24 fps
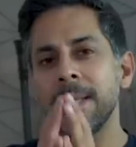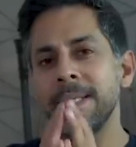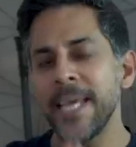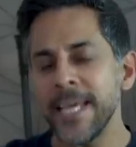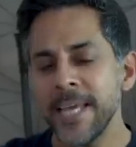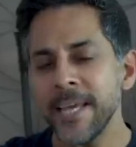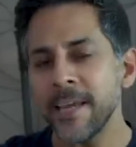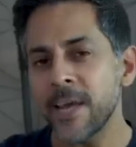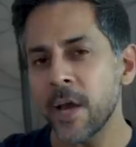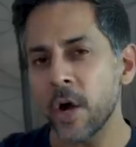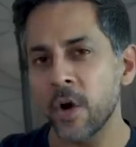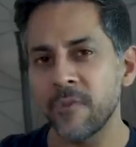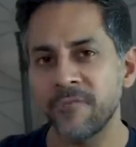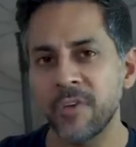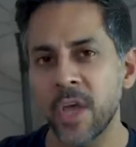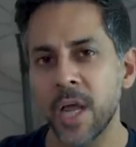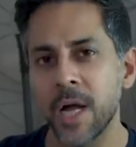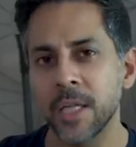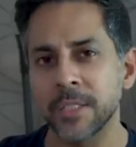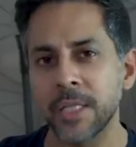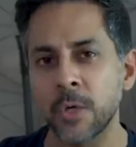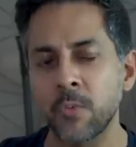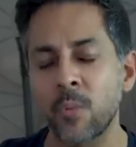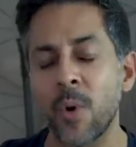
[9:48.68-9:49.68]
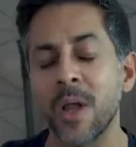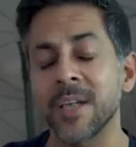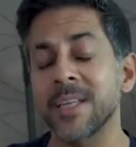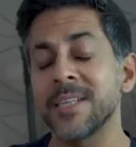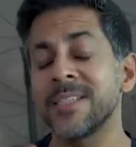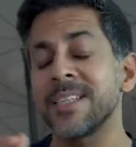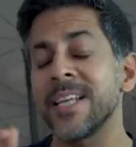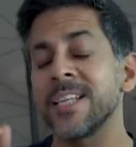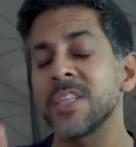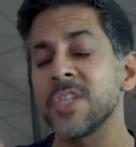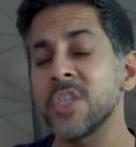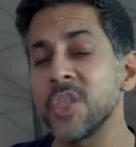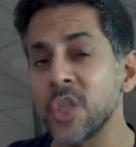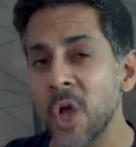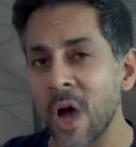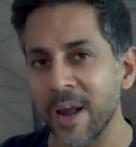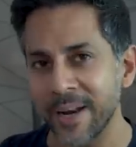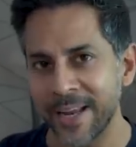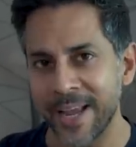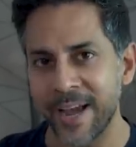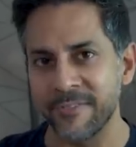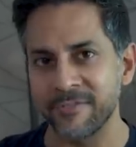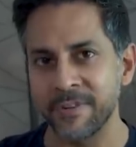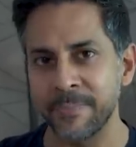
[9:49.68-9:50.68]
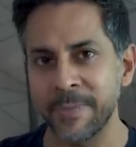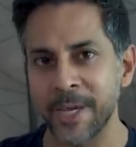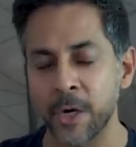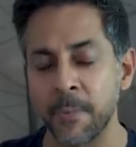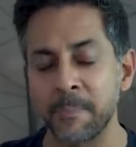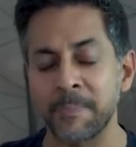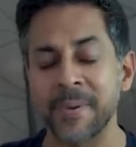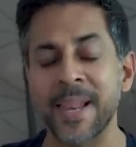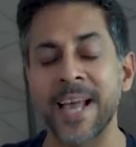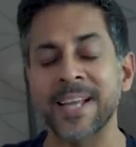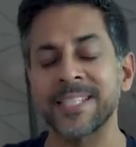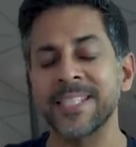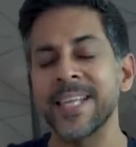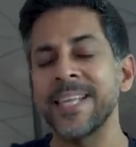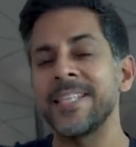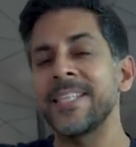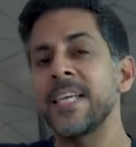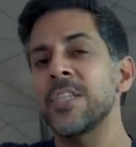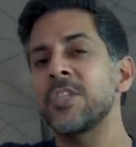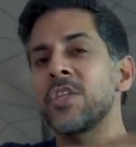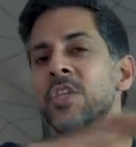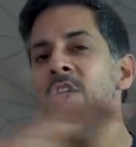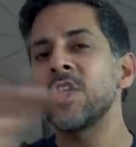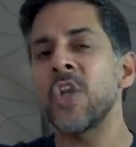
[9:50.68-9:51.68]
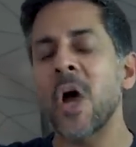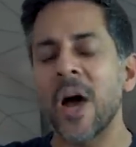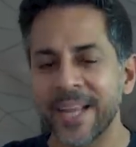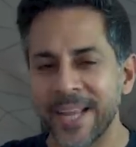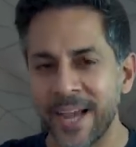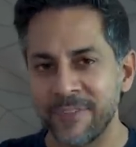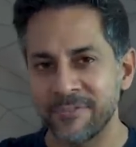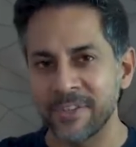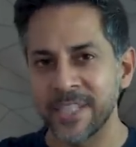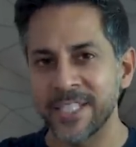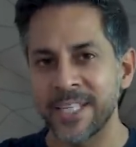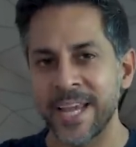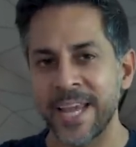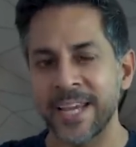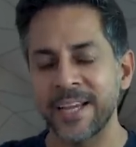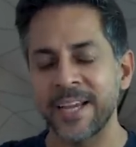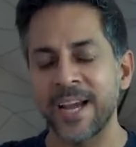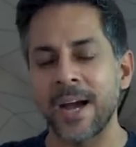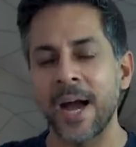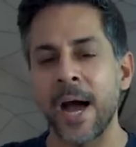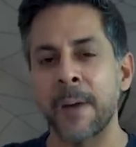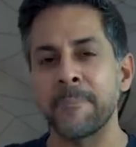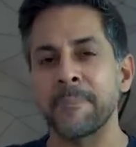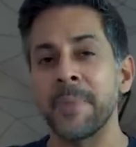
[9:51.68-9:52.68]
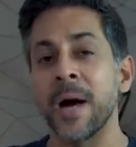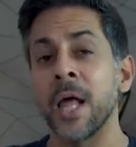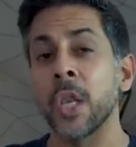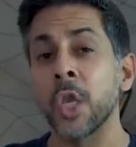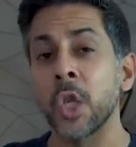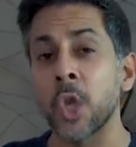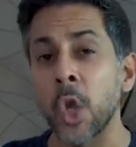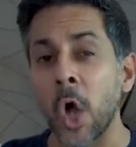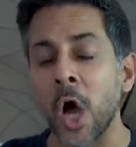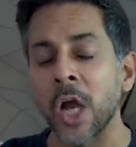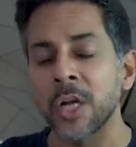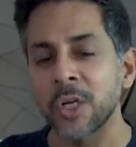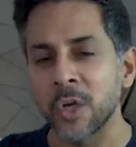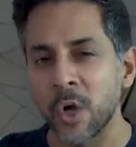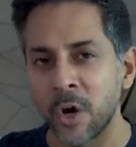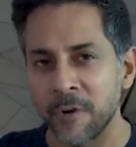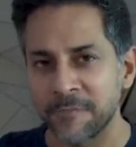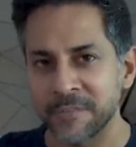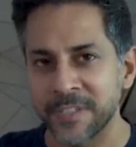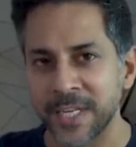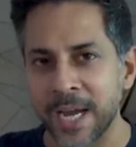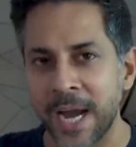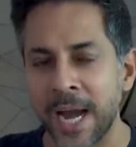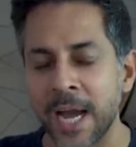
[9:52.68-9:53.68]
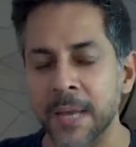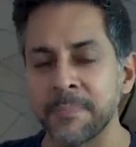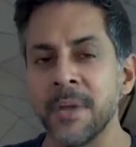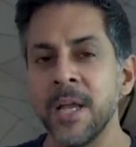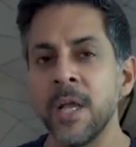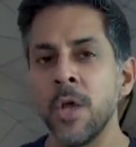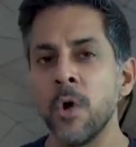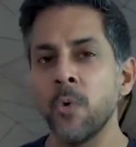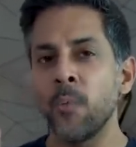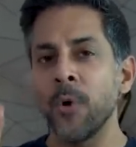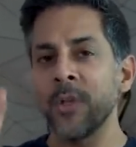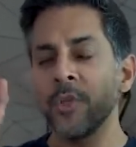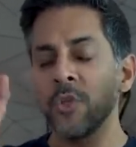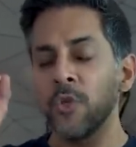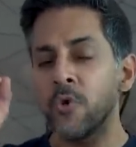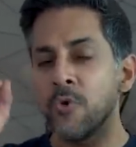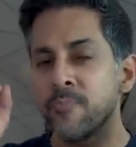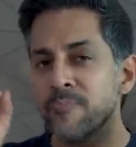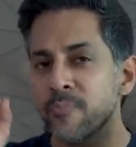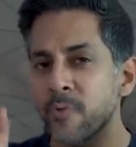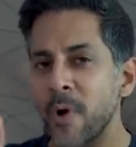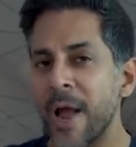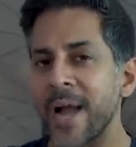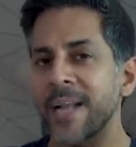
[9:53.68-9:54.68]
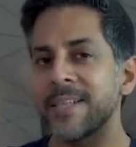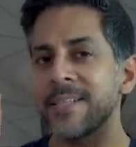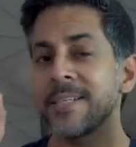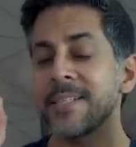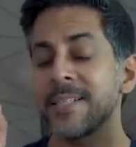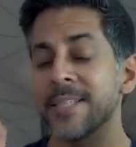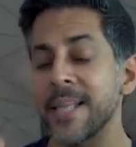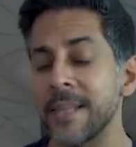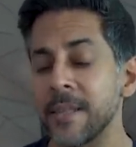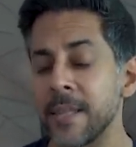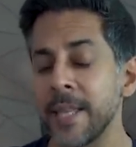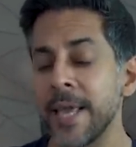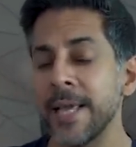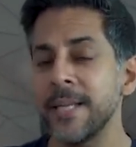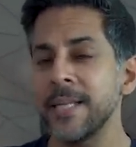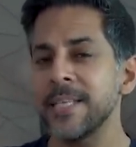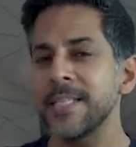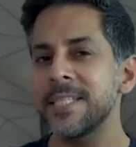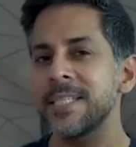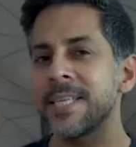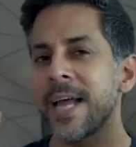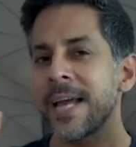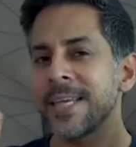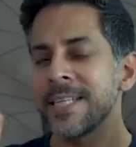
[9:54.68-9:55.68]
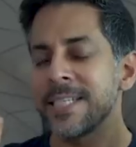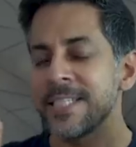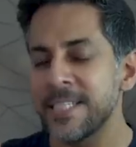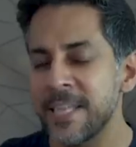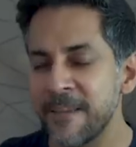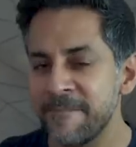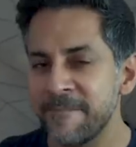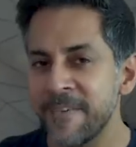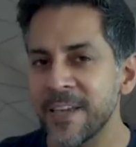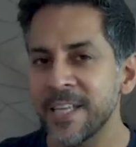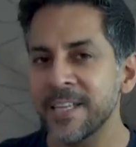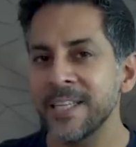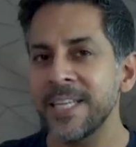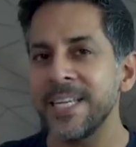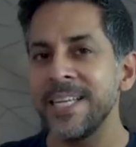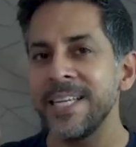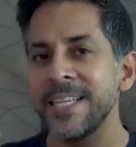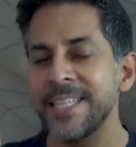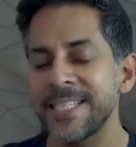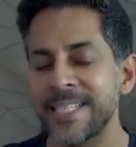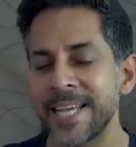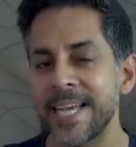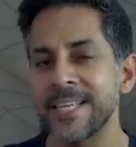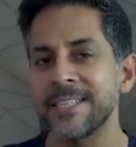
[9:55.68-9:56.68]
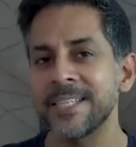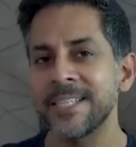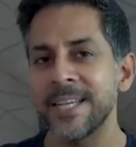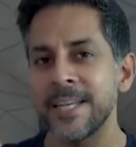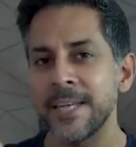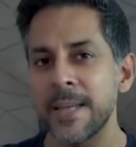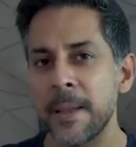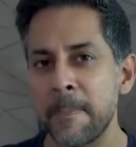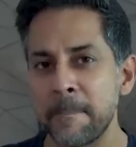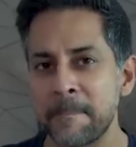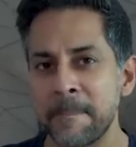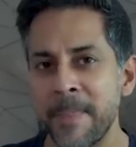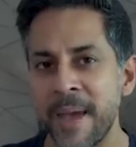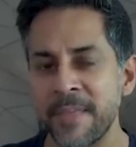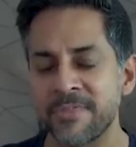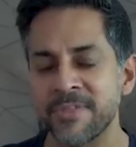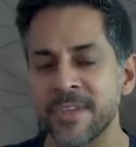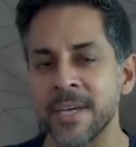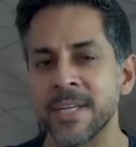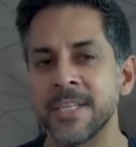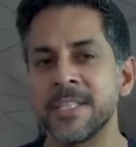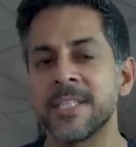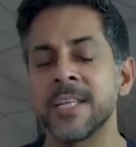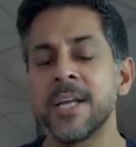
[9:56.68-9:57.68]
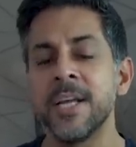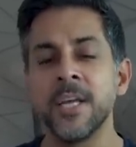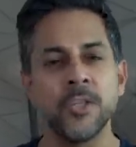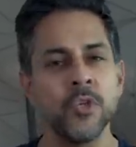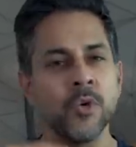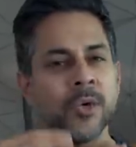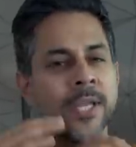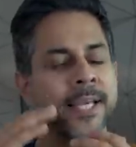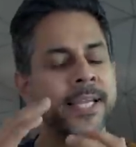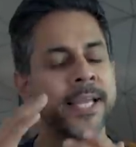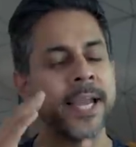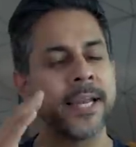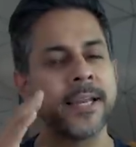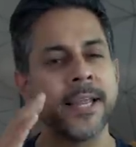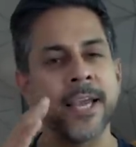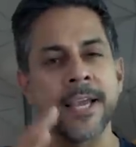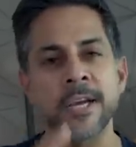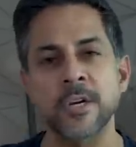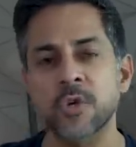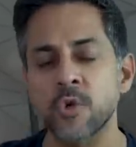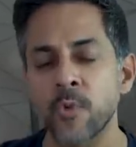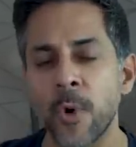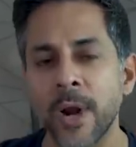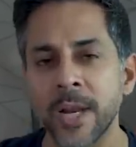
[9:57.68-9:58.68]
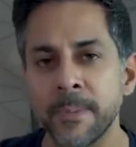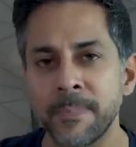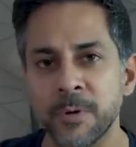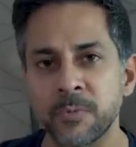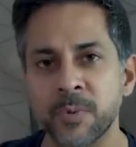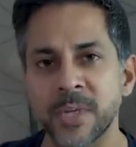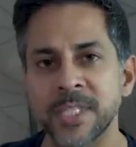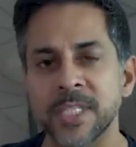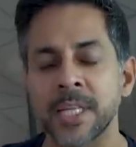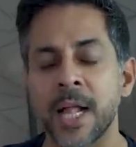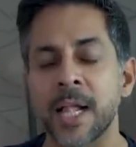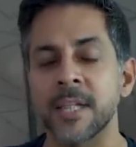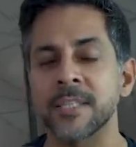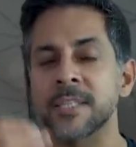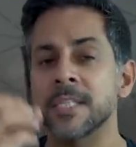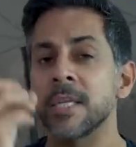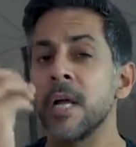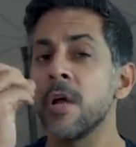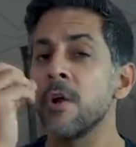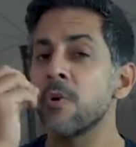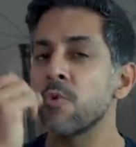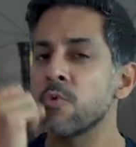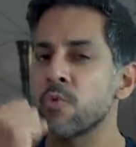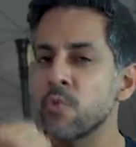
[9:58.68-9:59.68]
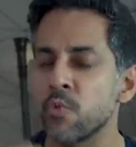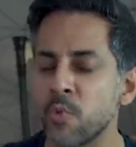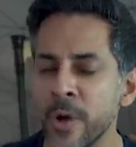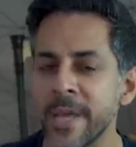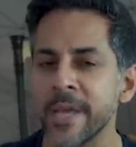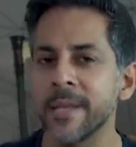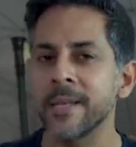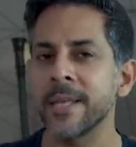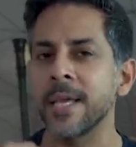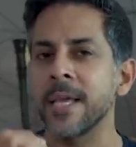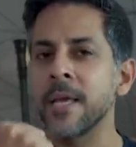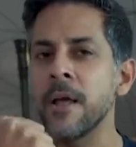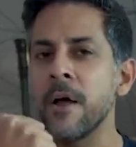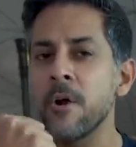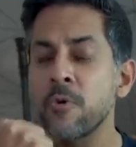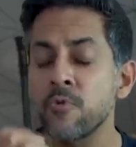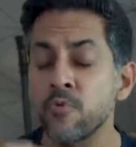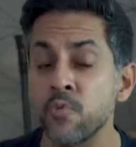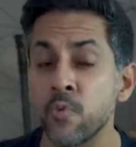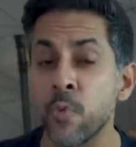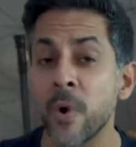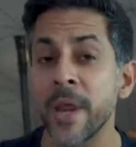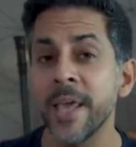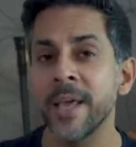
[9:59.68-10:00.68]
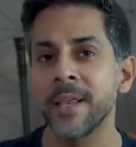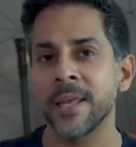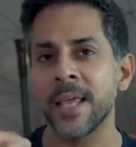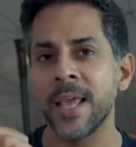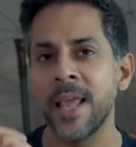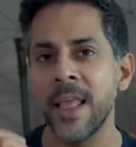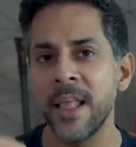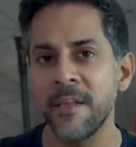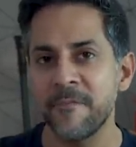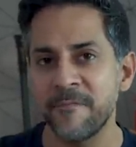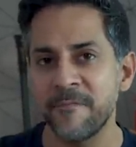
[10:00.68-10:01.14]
taking care of your health and wellness does not have to be complex. It does not have to take up a lot of time. When you practice the latest scientifically tested methods, you can get incredible results really, really